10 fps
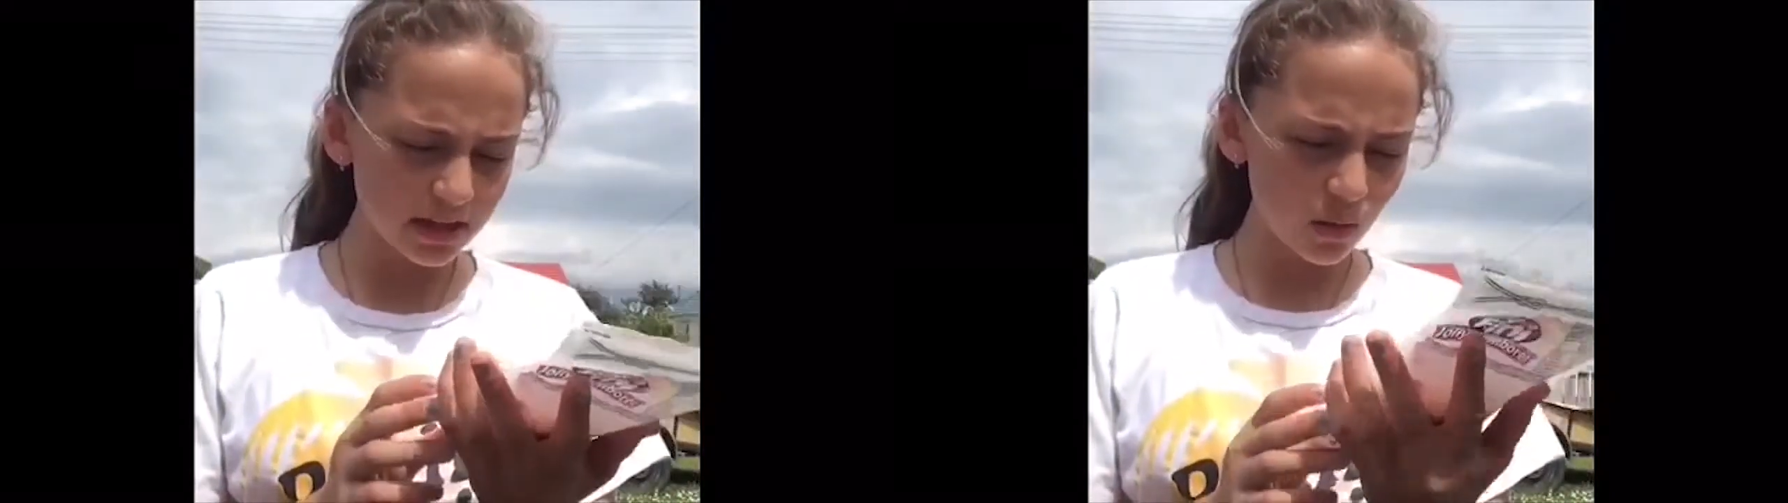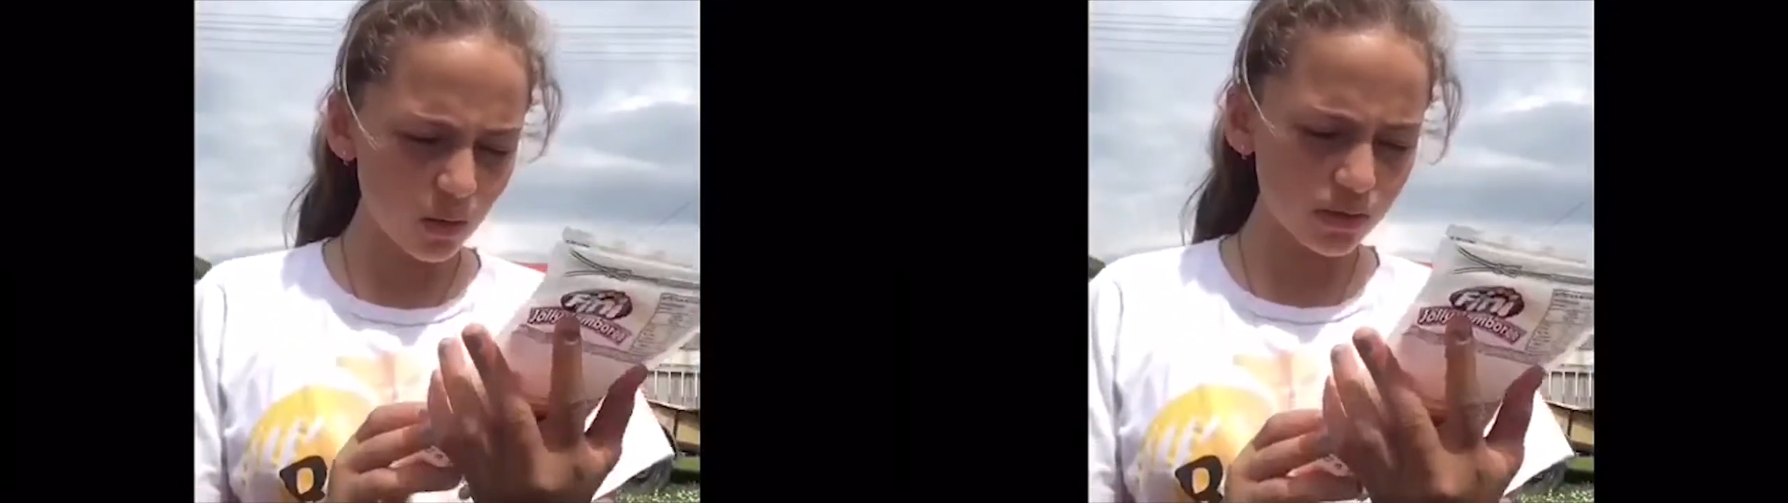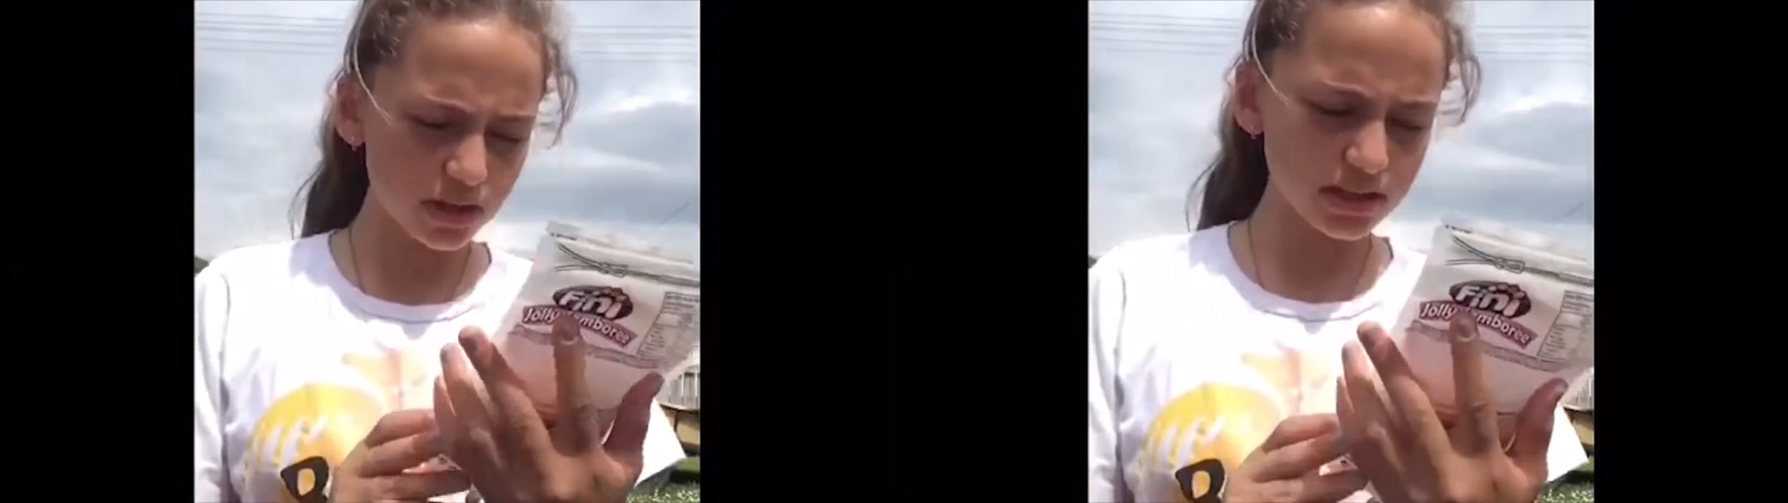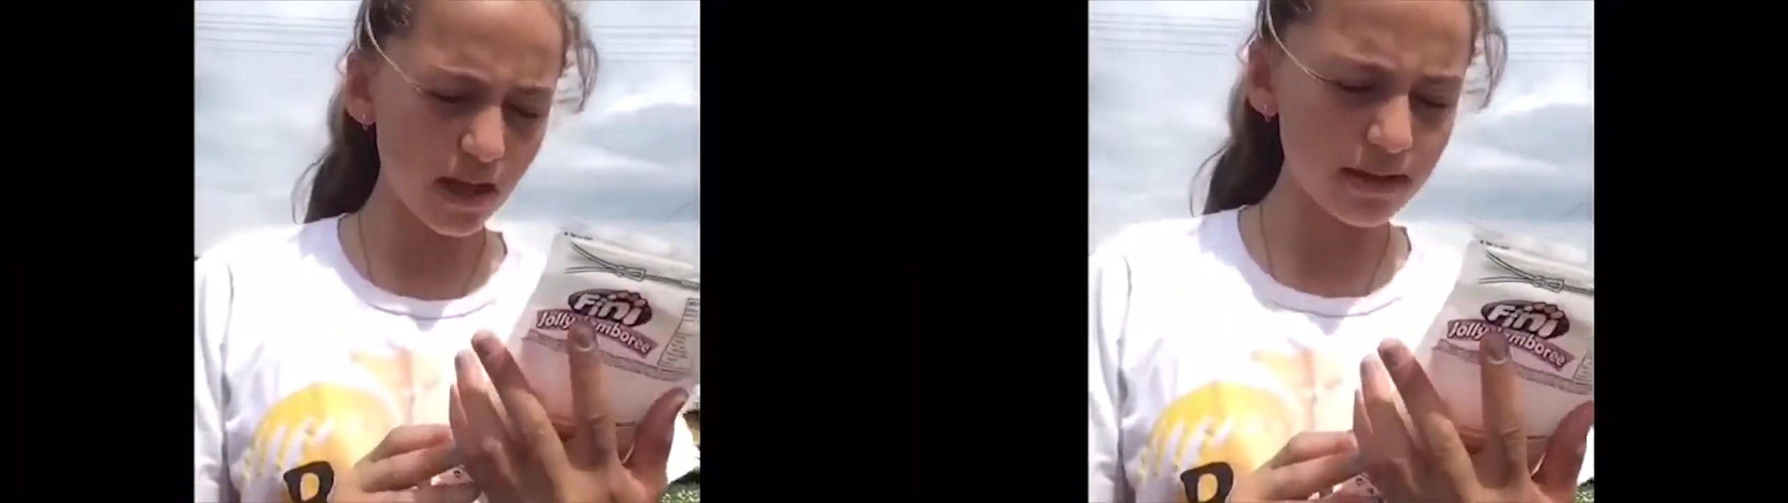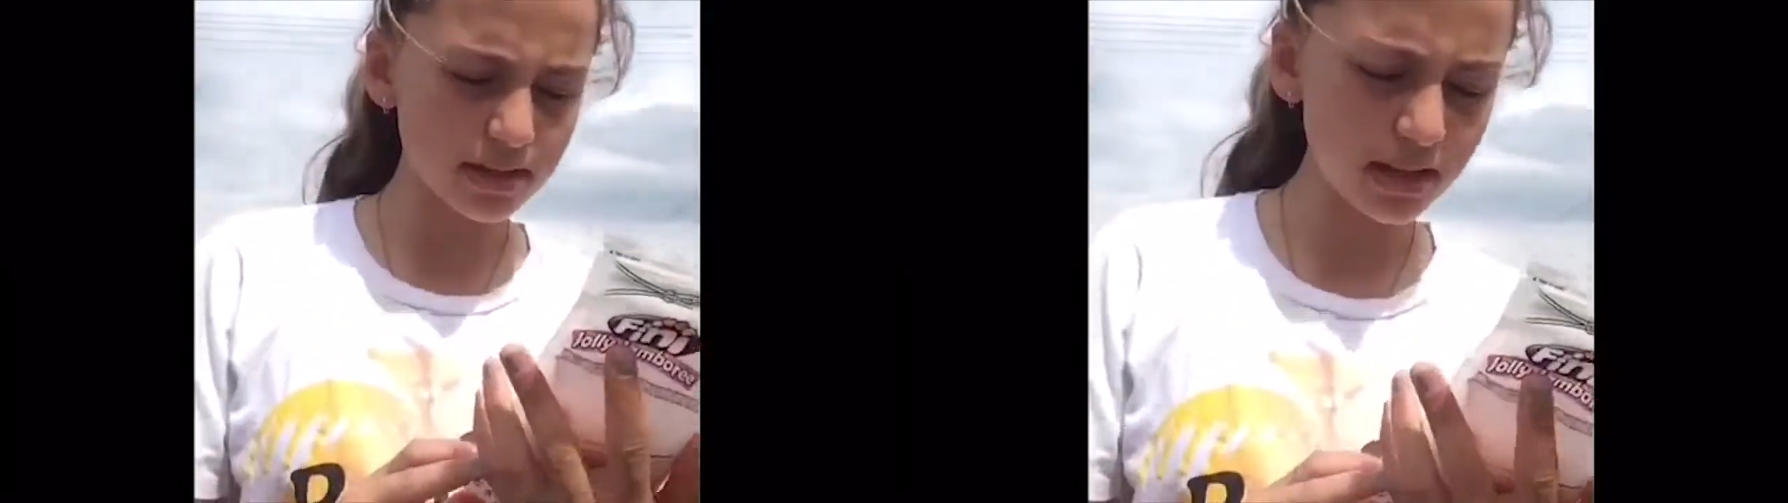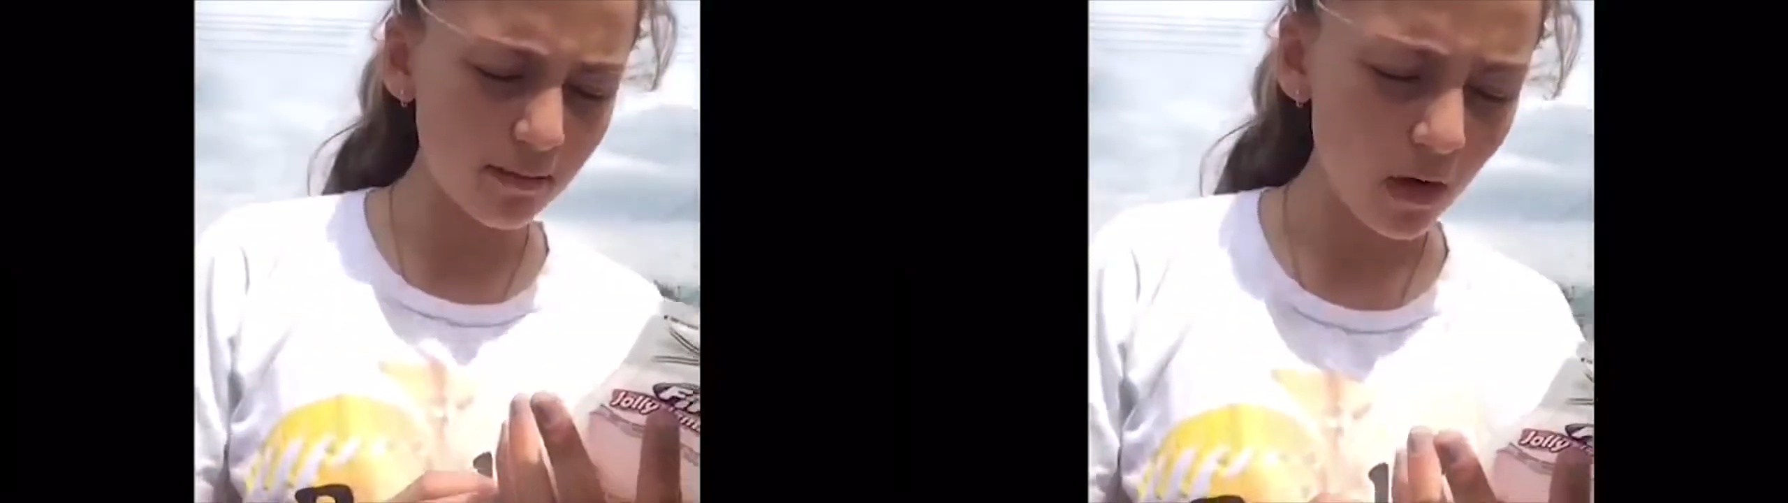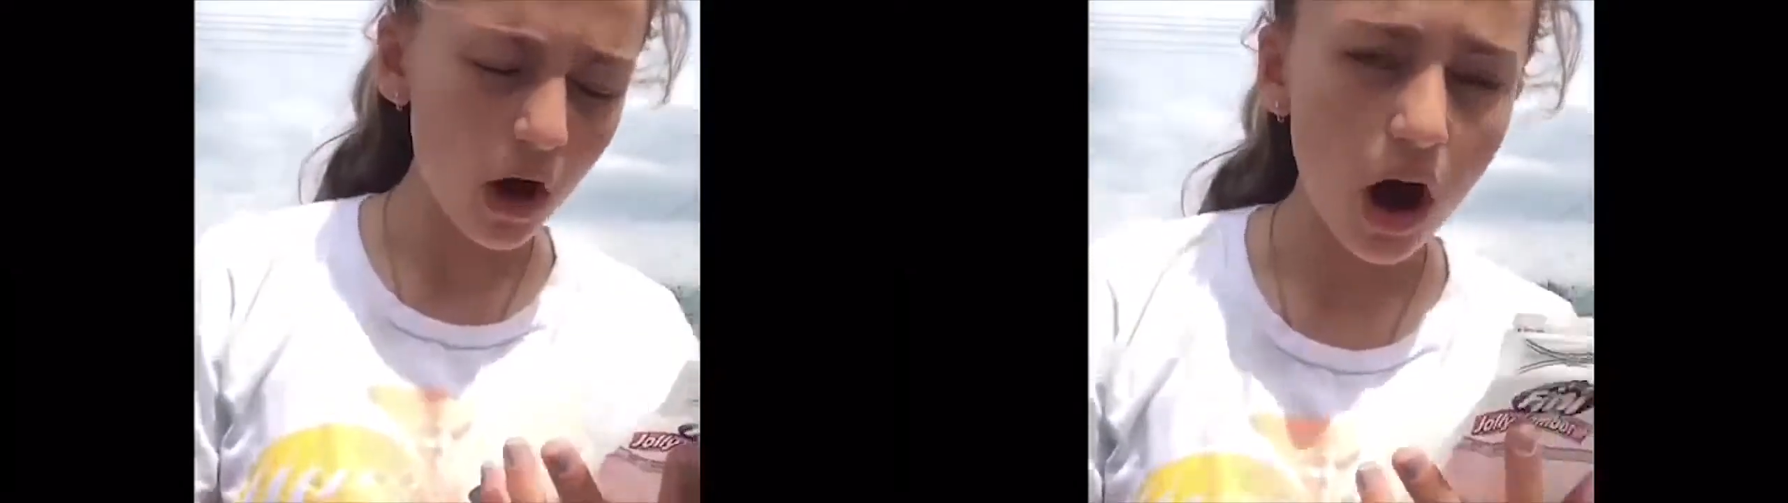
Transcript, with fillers: and all this other stuff.